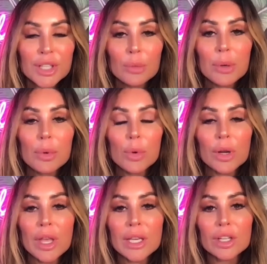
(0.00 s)
people
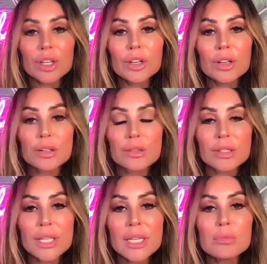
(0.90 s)
where they could
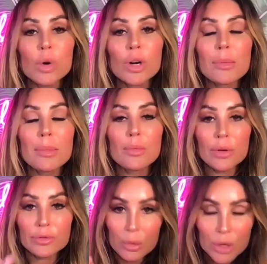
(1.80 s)
see more
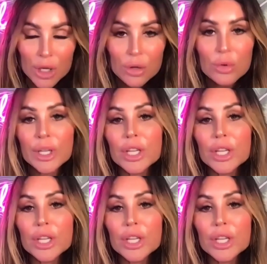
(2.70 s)
from you, hear